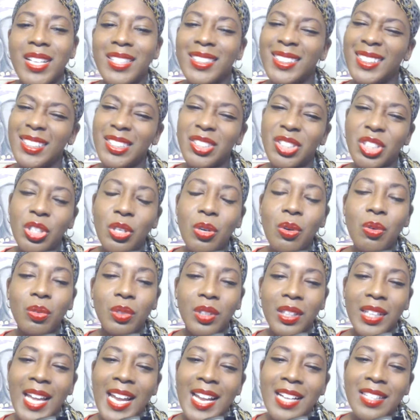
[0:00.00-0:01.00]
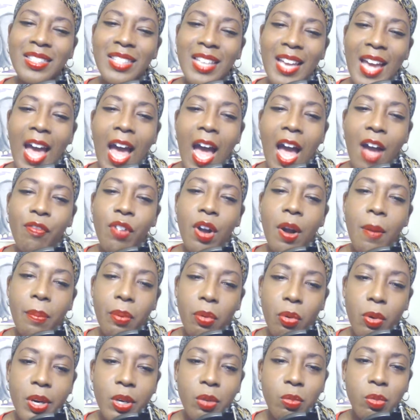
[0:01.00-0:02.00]
Is it too late to have a
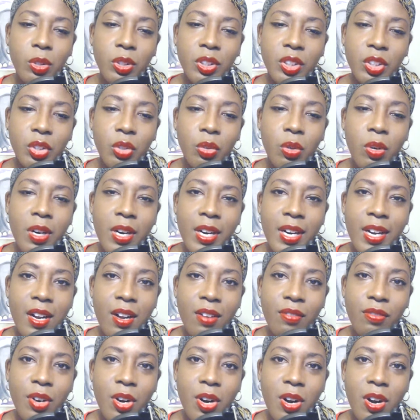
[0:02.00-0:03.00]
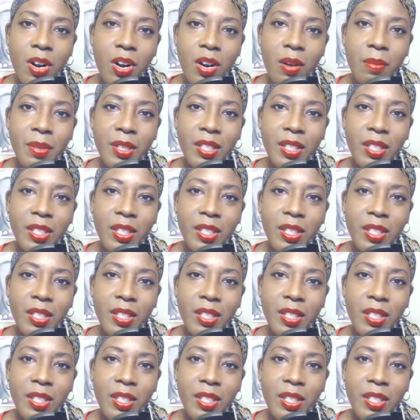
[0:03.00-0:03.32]
prequel story of her?